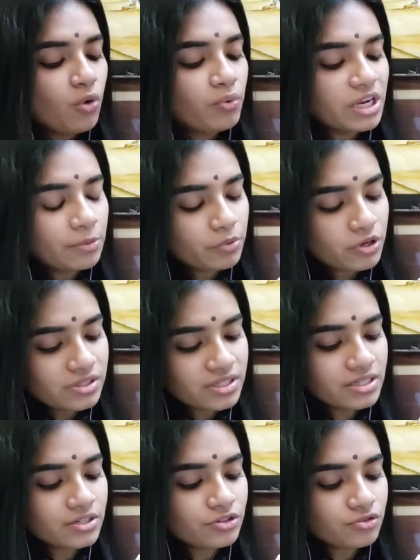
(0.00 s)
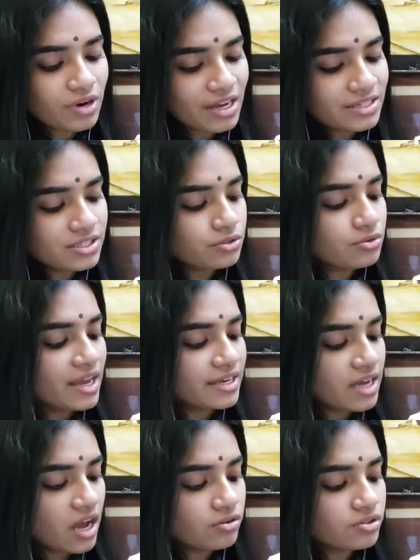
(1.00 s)
When a person tries to get
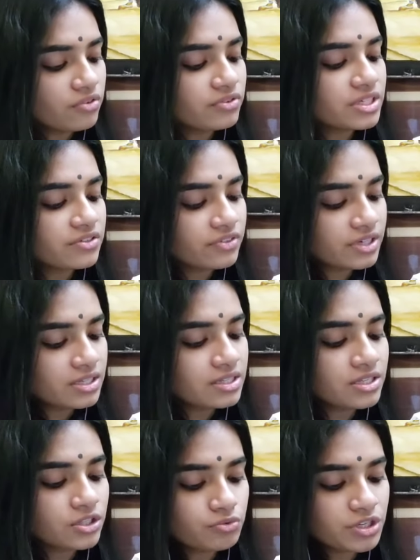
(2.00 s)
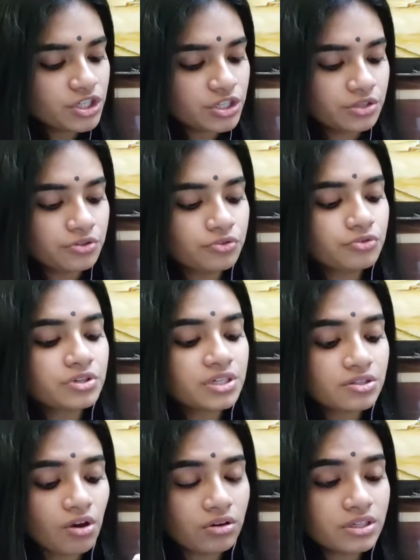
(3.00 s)
out of a difficult situation through
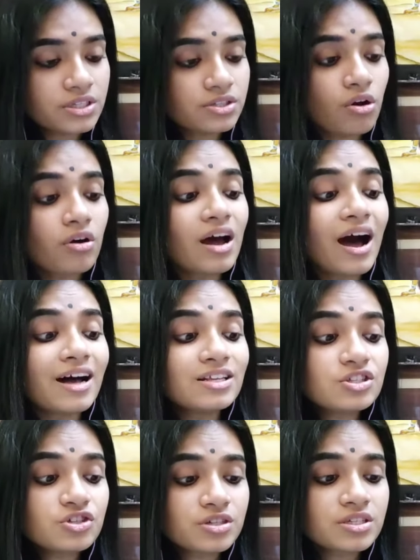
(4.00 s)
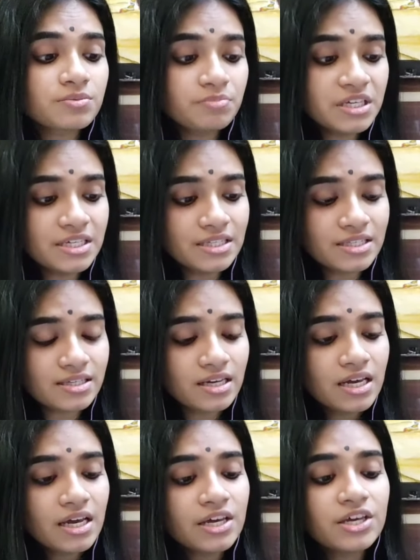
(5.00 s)
dishonest or unjust means,
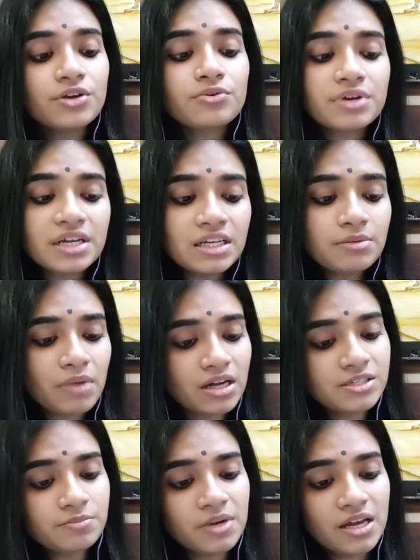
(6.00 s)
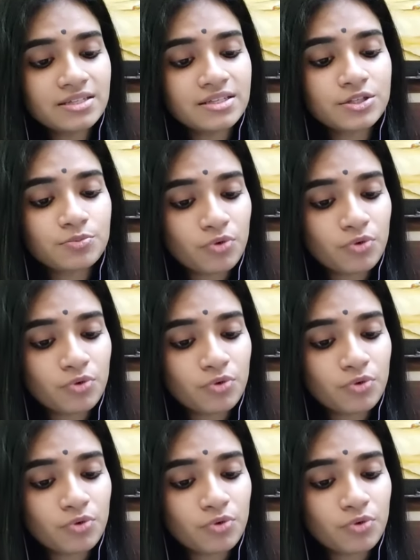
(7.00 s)
he really multiplies his